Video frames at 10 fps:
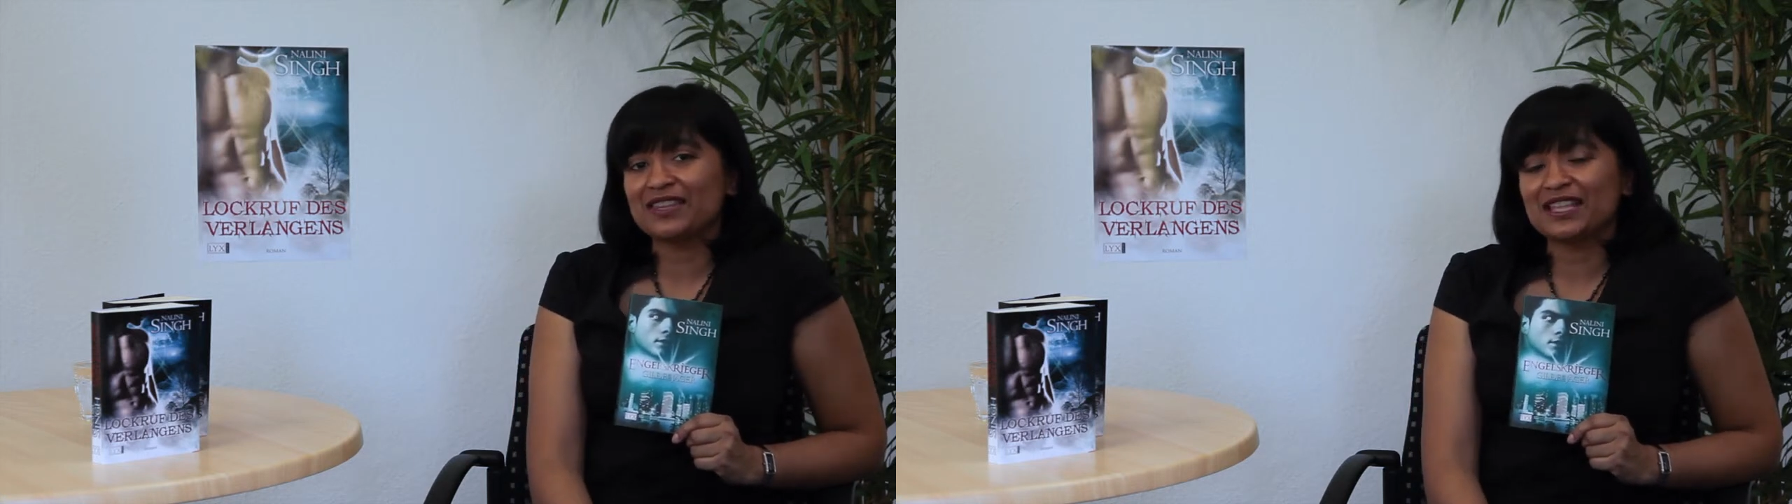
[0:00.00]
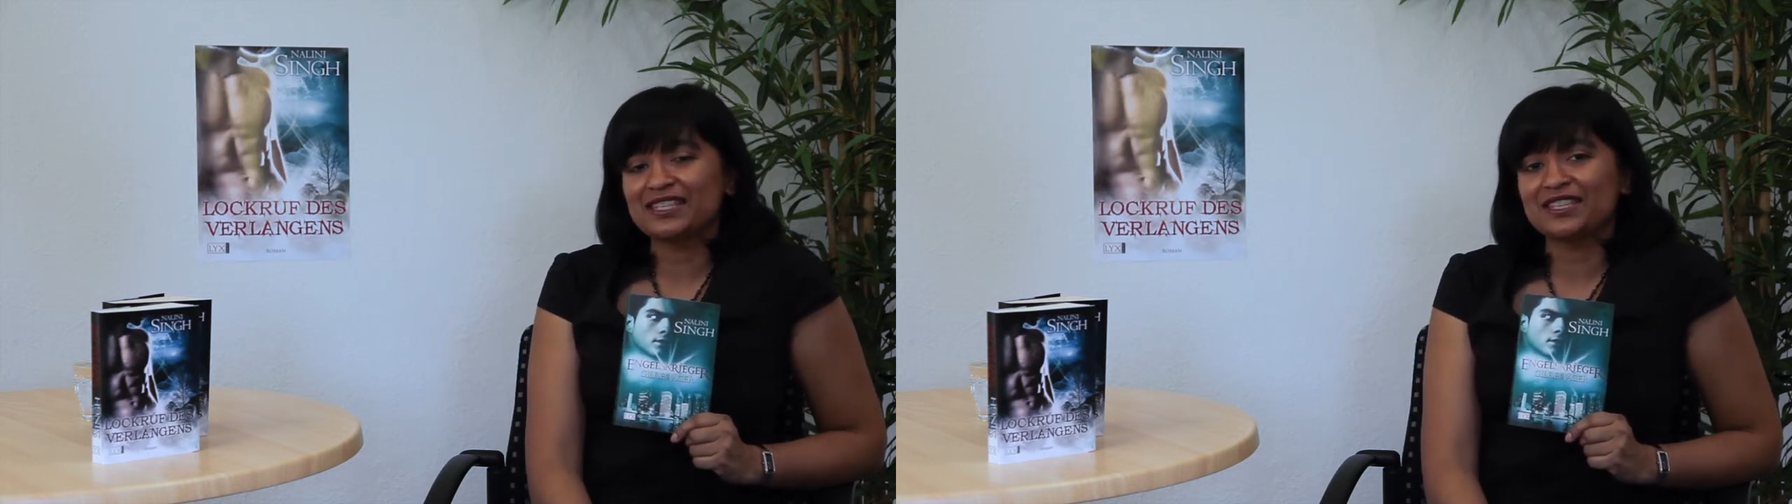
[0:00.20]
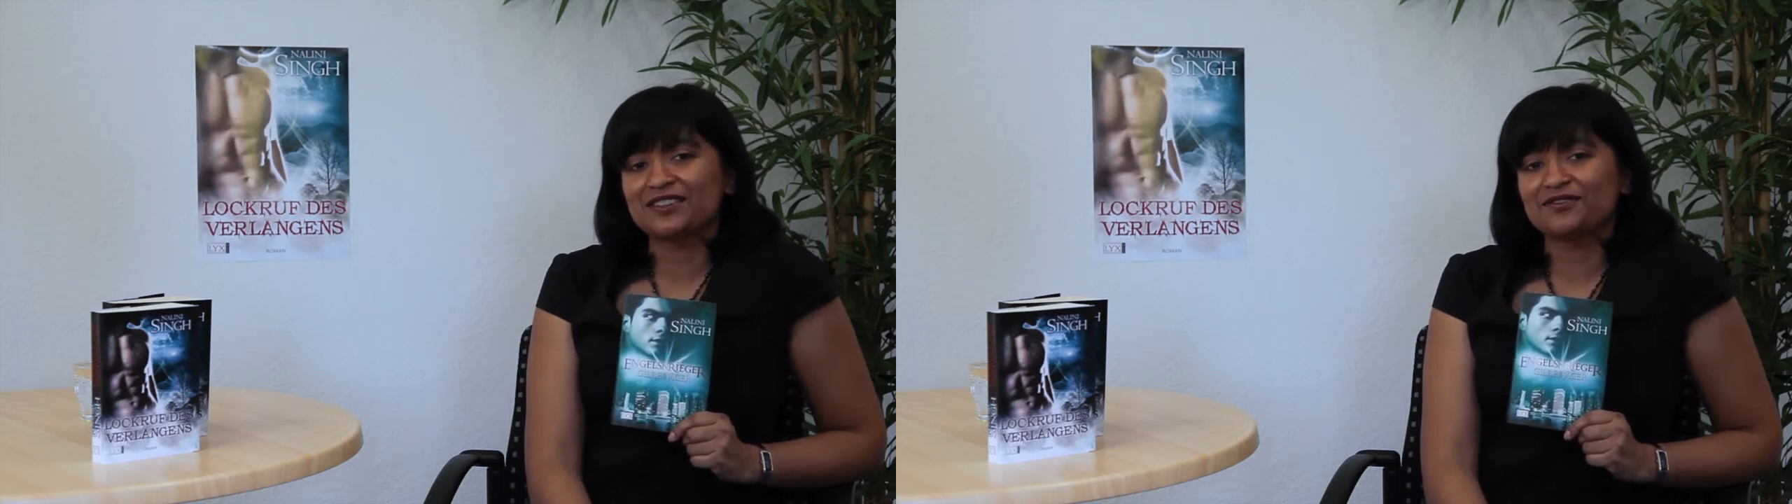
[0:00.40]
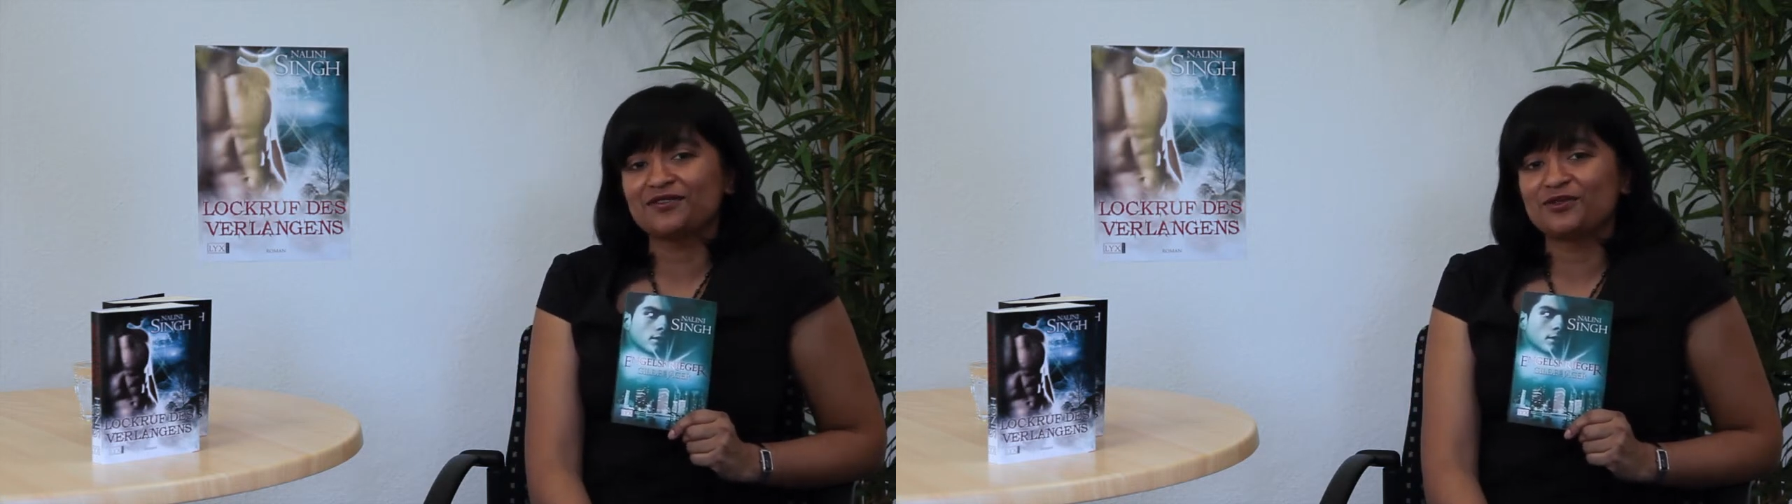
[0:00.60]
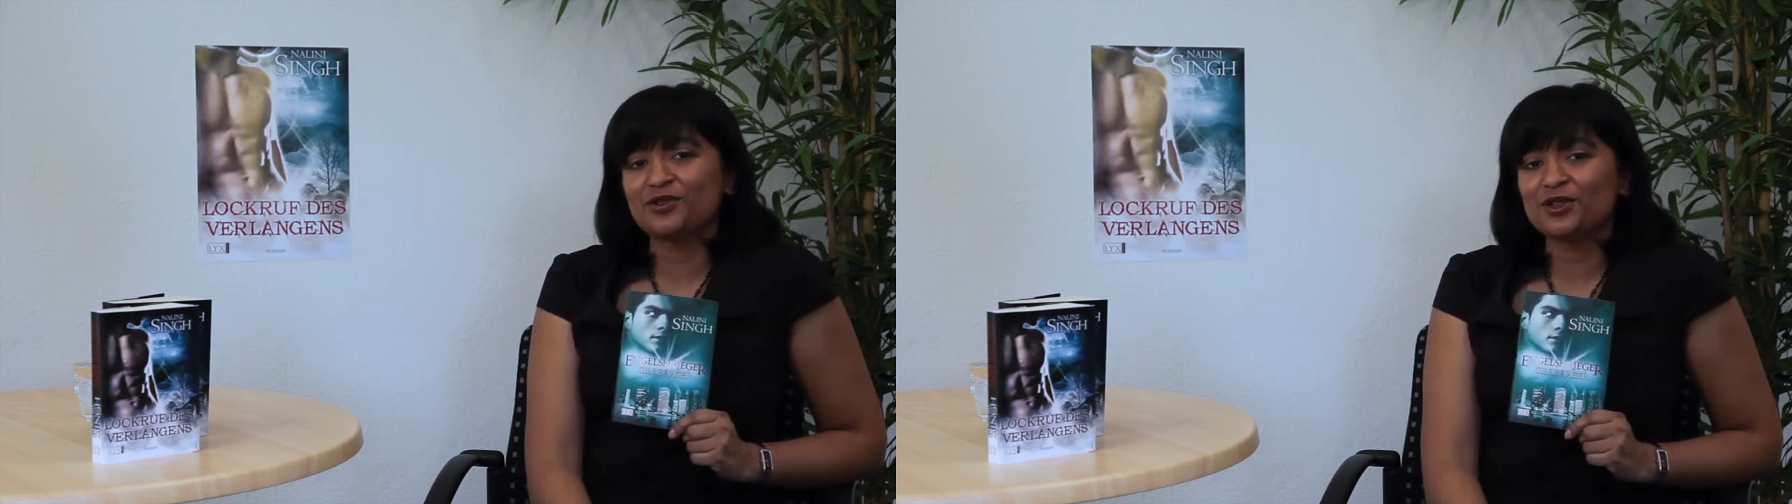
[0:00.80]
That's the
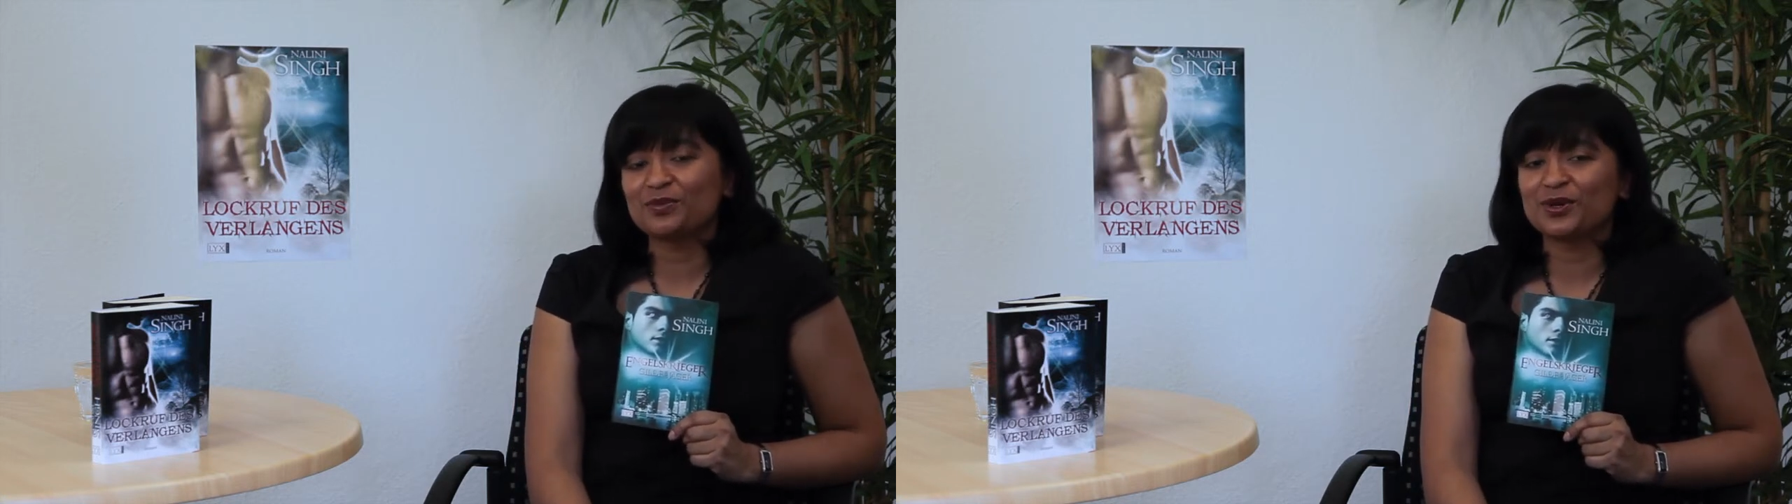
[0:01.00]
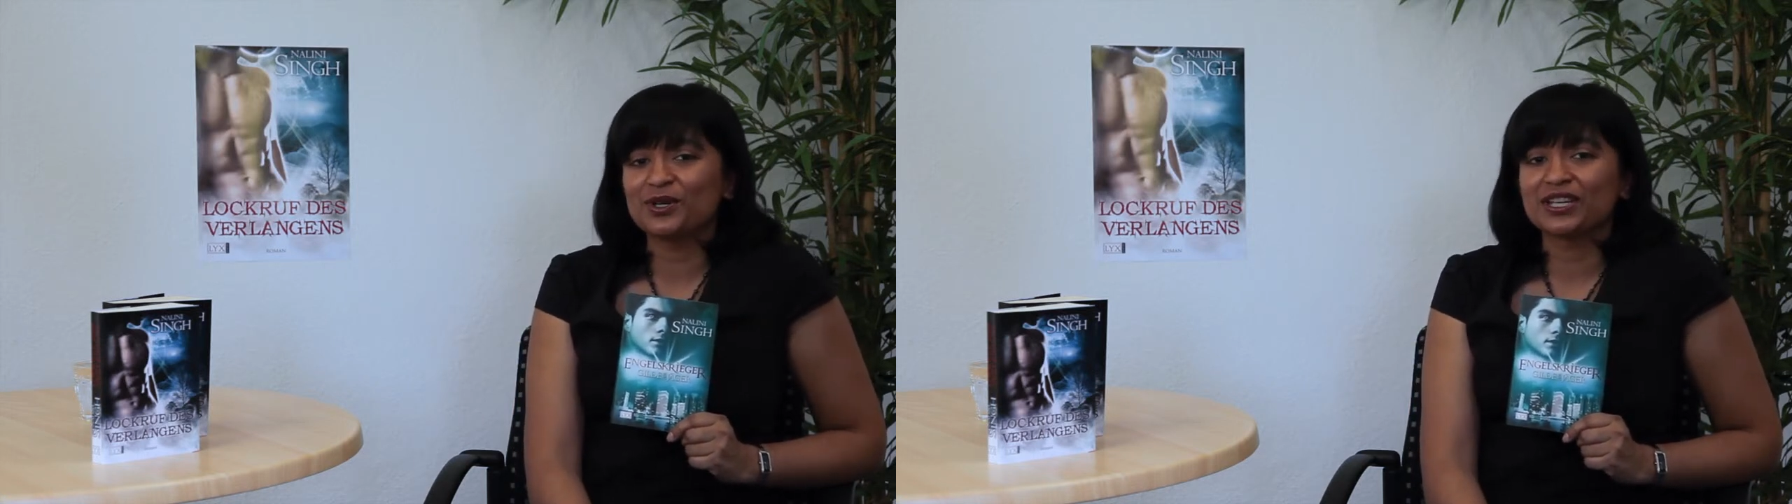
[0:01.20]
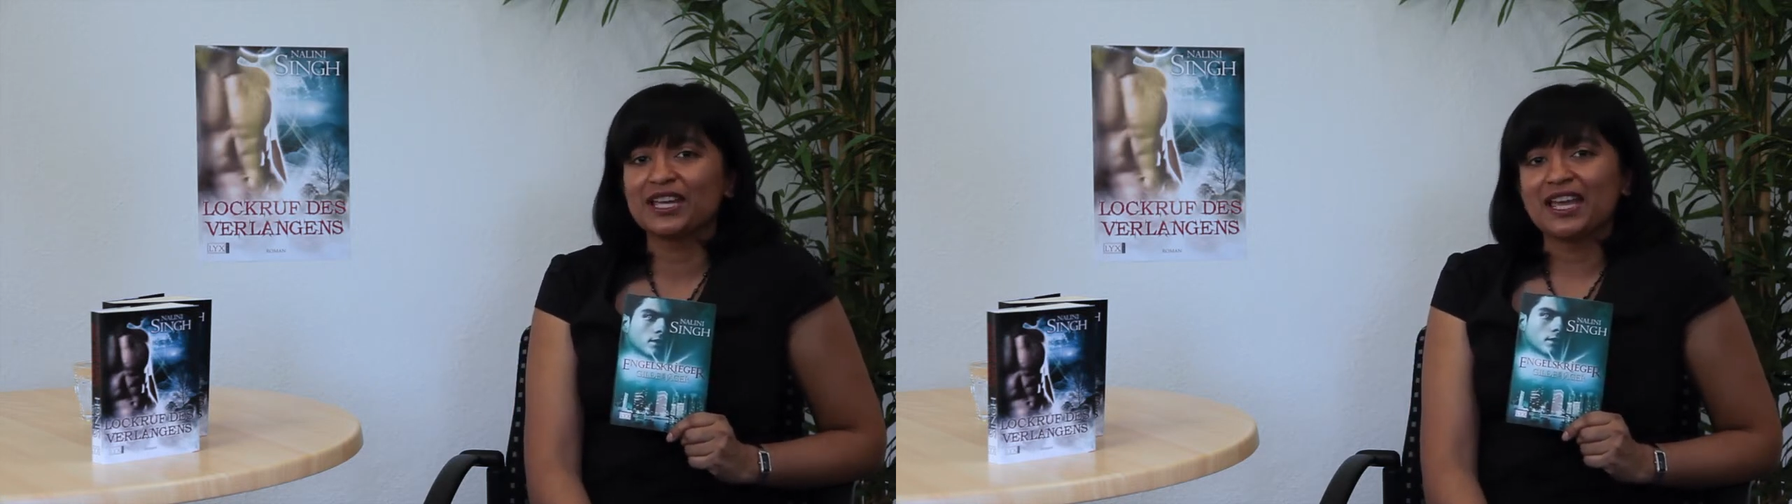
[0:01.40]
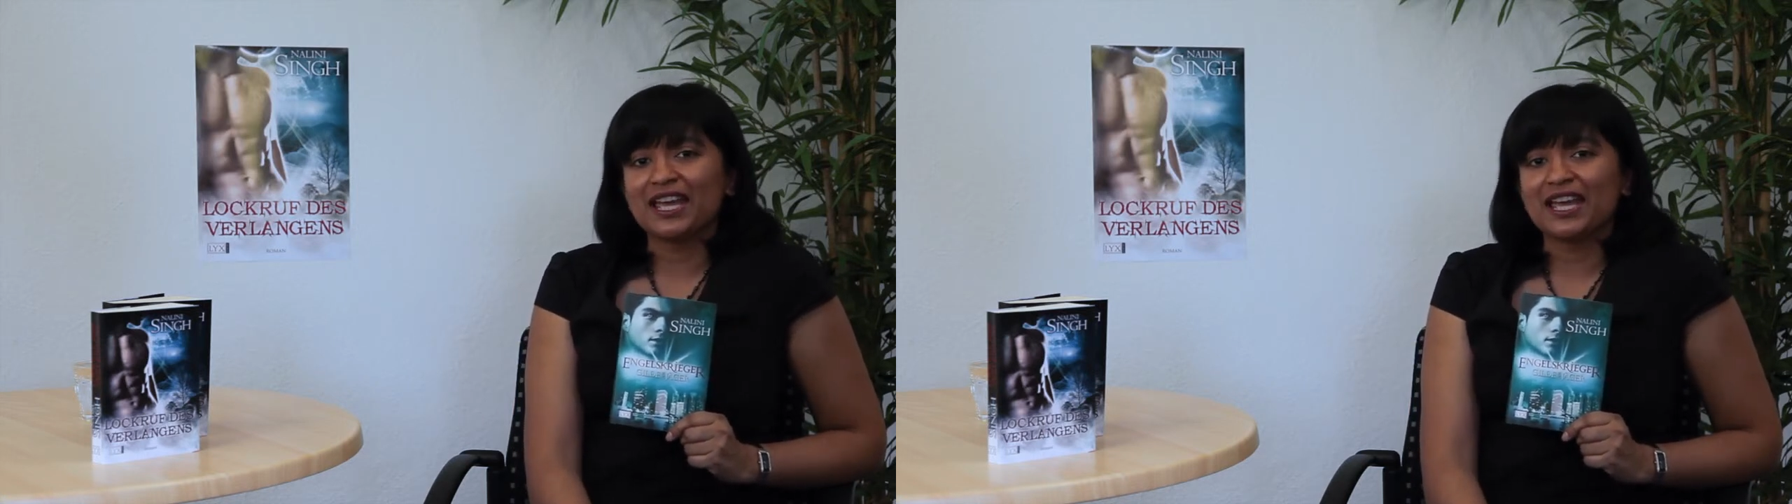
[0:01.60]
fourth book